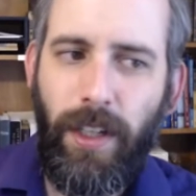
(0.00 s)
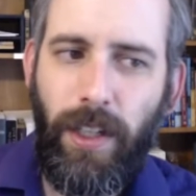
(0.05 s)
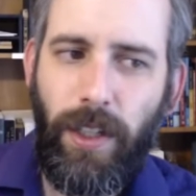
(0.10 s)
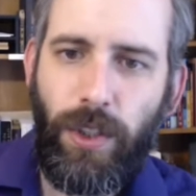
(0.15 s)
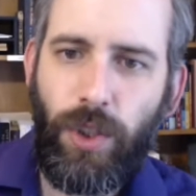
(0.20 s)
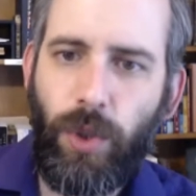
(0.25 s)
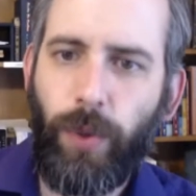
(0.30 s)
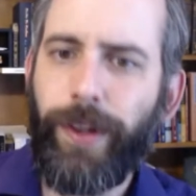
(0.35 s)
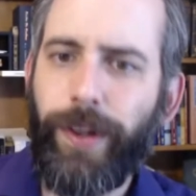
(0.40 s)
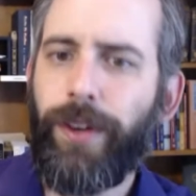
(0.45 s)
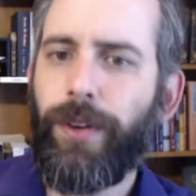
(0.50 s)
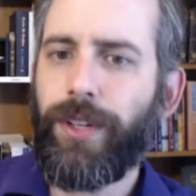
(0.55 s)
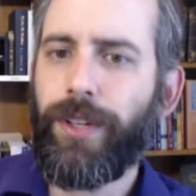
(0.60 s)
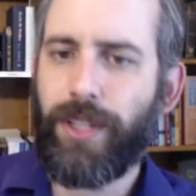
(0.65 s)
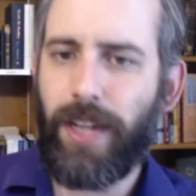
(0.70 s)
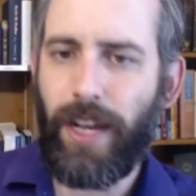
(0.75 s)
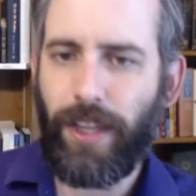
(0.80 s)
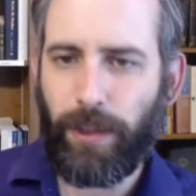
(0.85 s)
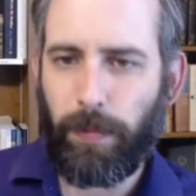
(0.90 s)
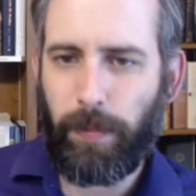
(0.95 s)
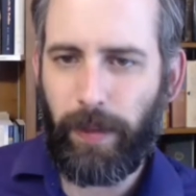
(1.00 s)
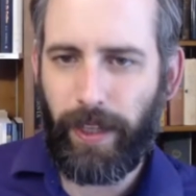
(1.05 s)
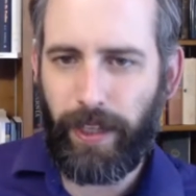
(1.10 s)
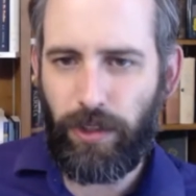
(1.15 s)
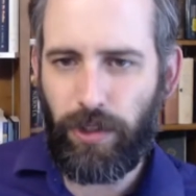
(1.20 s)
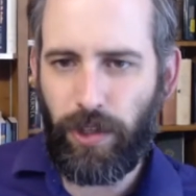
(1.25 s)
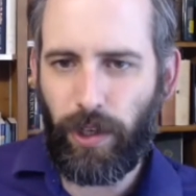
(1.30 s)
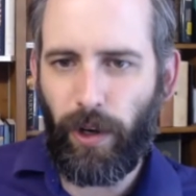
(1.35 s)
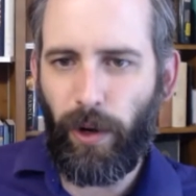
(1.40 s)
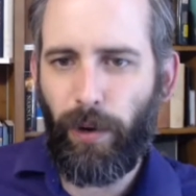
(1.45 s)
Twitter is not the place
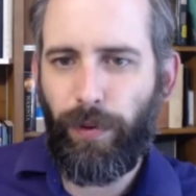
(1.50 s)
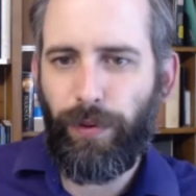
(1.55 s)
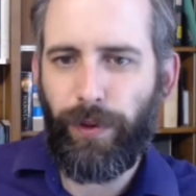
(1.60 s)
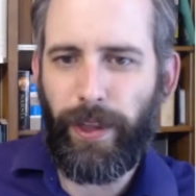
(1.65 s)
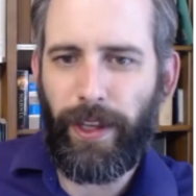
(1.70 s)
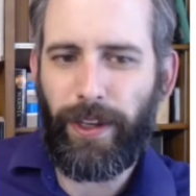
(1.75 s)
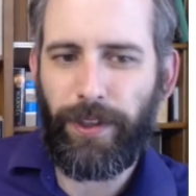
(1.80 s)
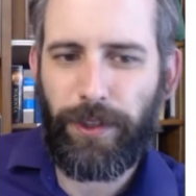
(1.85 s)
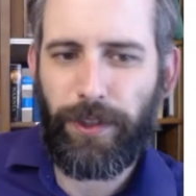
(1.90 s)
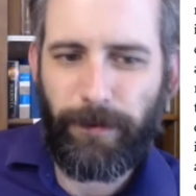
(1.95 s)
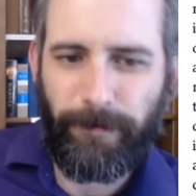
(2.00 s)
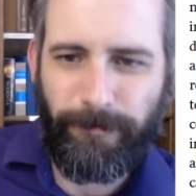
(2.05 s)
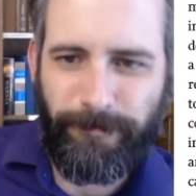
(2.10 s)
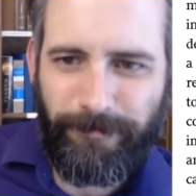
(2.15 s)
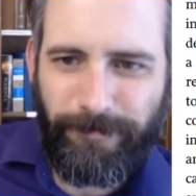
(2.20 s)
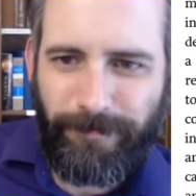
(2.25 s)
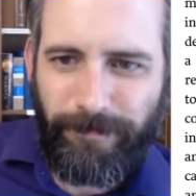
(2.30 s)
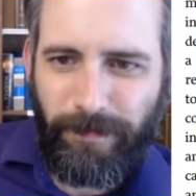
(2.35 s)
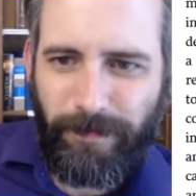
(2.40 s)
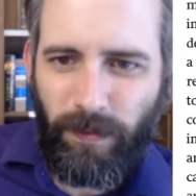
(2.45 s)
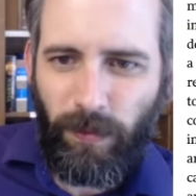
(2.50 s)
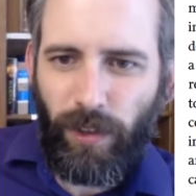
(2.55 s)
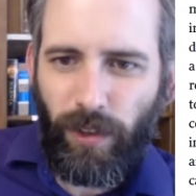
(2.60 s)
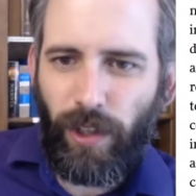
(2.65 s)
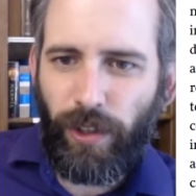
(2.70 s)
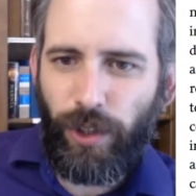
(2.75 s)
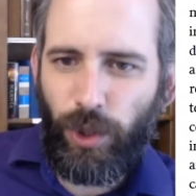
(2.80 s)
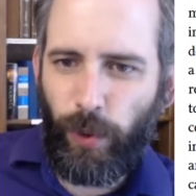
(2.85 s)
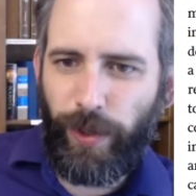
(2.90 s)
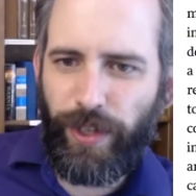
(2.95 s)
to go for this.
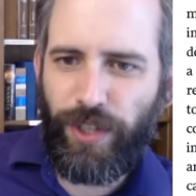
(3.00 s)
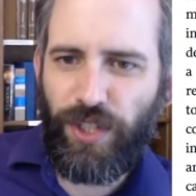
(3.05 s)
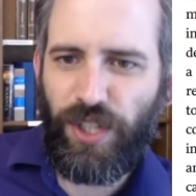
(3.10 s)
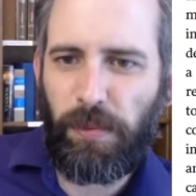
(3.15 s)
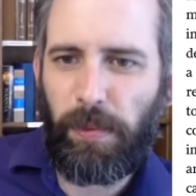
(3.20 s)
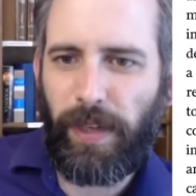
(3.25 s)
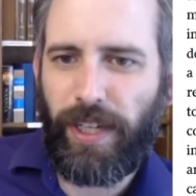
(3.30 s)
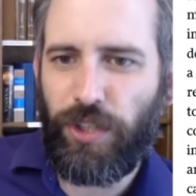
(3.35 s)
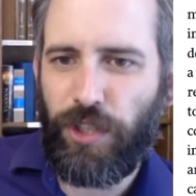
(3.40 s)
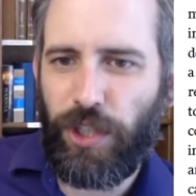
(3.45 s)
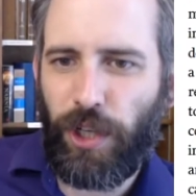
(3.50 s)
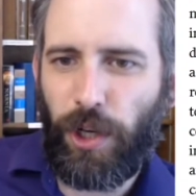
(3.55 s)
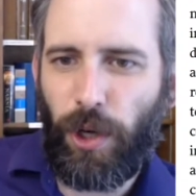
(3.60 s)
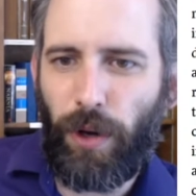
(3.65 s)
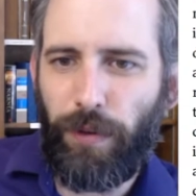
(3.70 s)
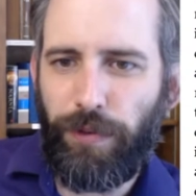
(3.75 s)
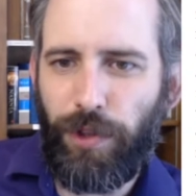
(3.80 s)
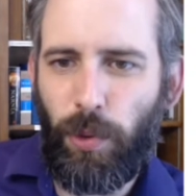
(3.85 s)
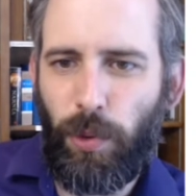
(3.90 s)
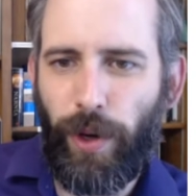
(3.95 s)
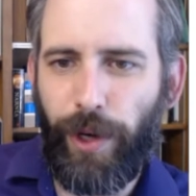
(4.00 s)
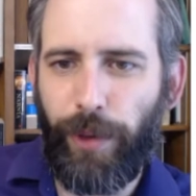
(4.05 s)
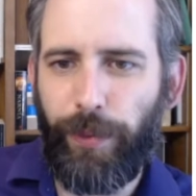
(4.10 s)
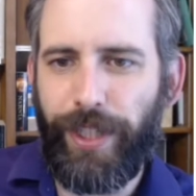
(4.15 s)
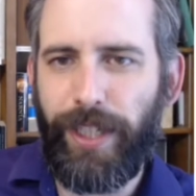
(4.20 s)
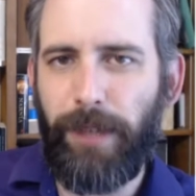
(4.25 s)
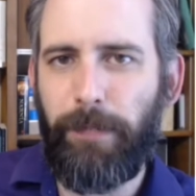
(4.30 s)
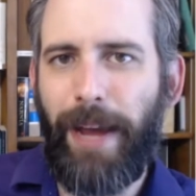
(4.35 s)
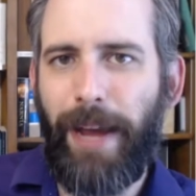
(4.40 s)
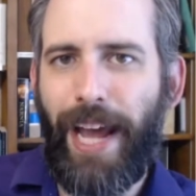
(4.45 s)
Twitter's the place to go if you want to
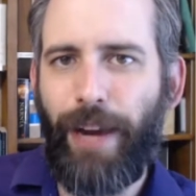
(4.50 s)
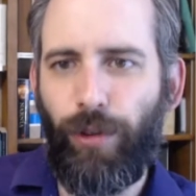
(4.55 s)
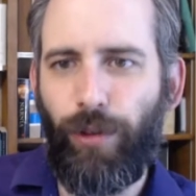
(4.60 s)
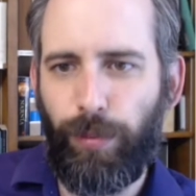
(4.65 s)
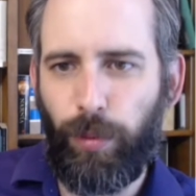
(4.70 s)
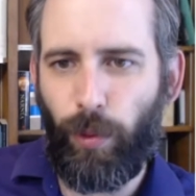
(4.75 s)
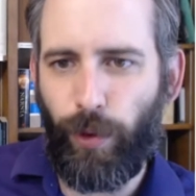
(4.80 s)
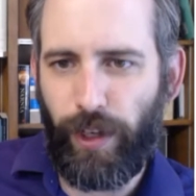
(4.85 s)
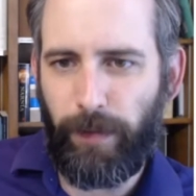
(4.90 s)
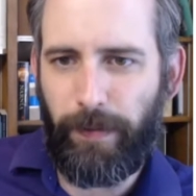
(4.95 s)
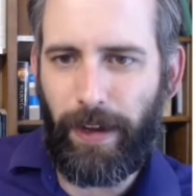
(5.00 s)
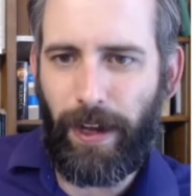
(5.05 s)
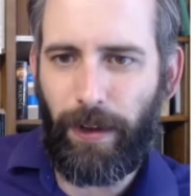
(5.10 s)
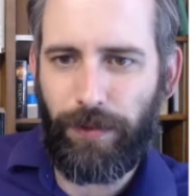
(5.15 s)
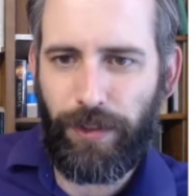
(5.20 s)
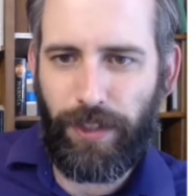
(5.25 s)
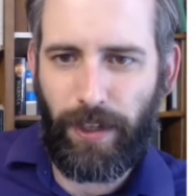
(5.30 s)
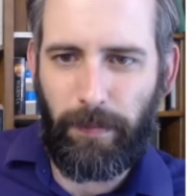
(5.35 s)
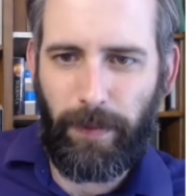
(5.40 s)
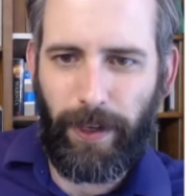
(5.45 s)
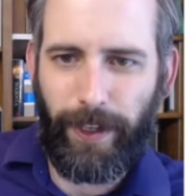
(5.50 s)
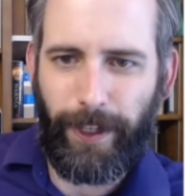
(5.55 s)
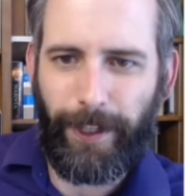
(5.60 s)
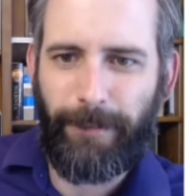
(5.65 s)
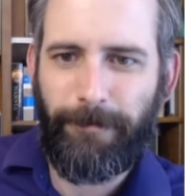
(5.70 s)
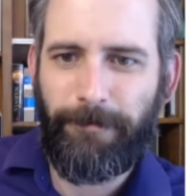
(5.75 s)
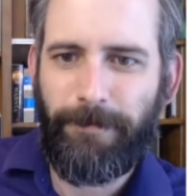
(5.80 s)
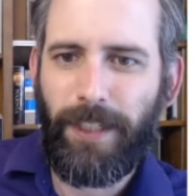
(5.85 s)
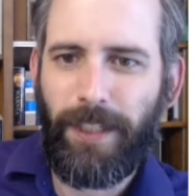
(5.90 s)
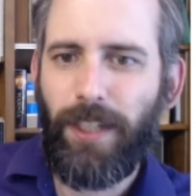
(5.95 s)
read a bad report about somebody.
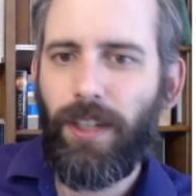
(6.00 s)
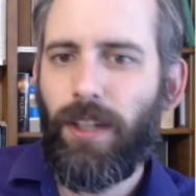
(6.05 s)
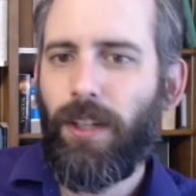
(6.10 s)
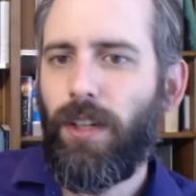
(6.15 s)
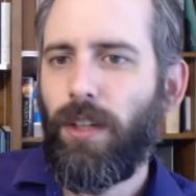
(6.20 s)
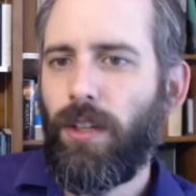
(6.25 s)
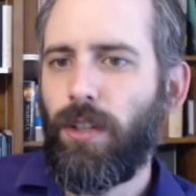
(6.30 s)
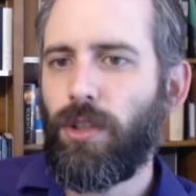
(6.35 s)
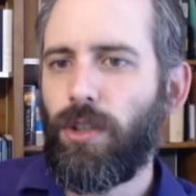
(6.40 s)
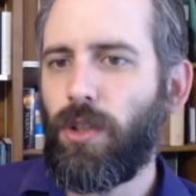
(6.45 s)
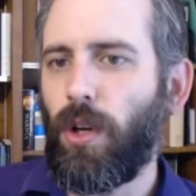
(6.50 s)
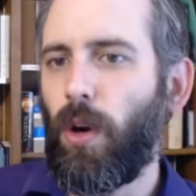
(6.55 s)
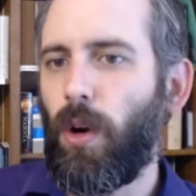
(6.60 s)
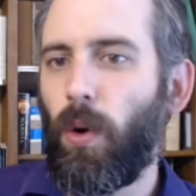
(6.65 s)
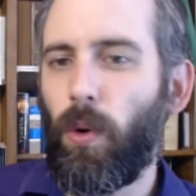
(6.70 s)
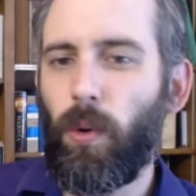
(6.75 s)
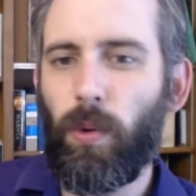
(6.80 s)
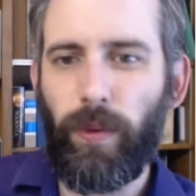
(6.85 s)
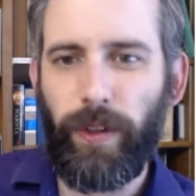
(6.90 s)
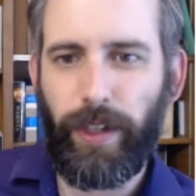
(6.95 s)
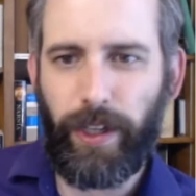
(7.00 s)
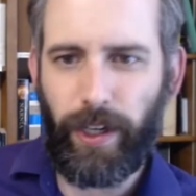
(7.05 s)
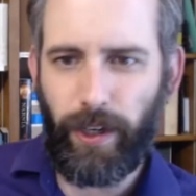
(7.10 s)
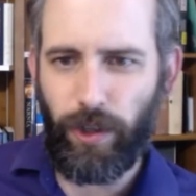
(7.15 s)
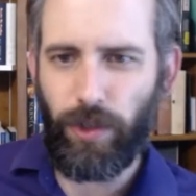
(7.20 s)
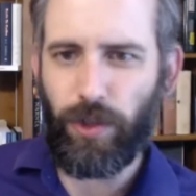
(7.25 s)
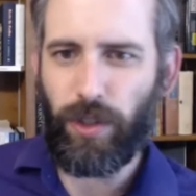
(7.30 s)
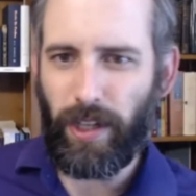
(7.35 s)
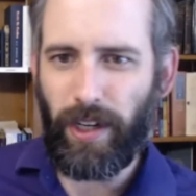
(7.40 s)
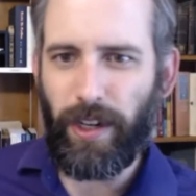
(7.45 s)
So
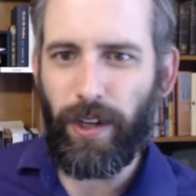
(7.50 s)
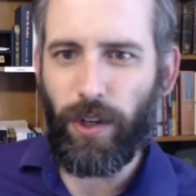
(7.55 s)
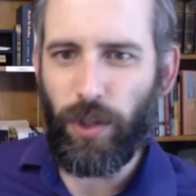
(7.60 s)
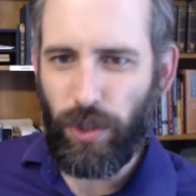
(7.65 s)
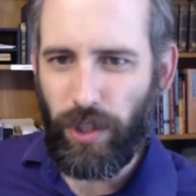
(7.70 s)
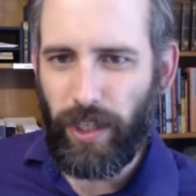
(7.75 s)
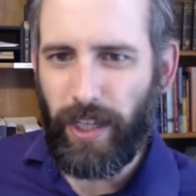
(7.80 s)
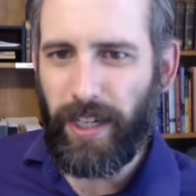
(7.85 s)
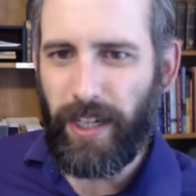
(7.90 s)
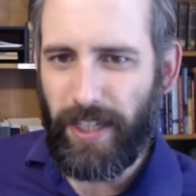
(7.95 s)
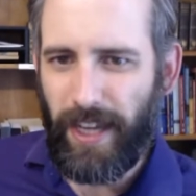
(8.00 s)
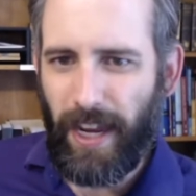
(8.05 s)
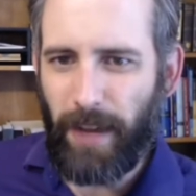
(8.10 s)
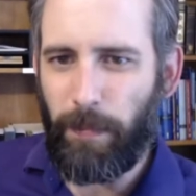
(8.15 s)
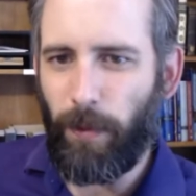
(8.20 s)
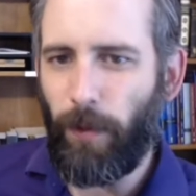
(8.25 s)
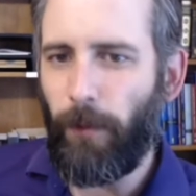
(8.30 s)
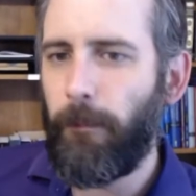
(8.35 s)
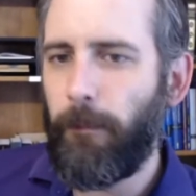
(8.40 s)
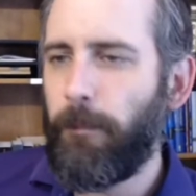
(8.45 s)
here's the example.